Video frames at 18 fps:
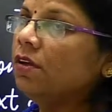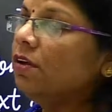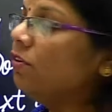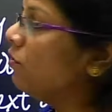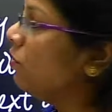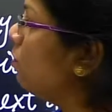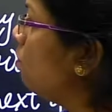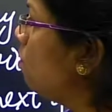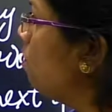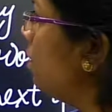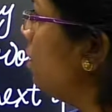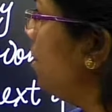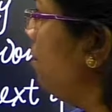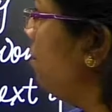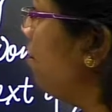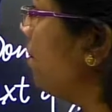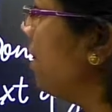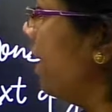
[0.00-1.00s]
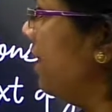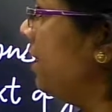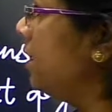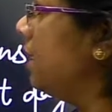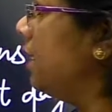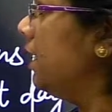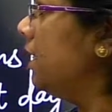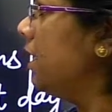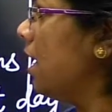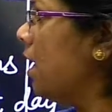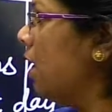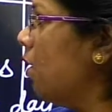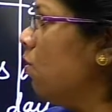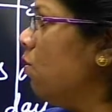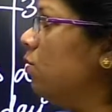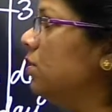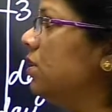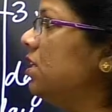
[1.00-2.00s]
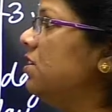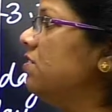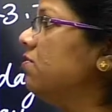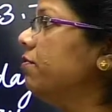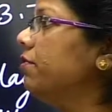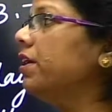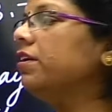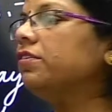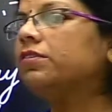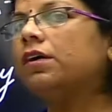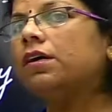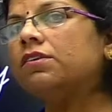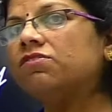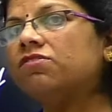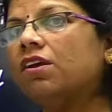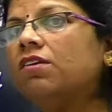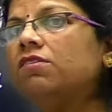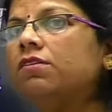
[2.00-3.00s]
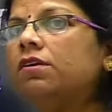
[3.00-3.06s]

So did you get that how these words are changed?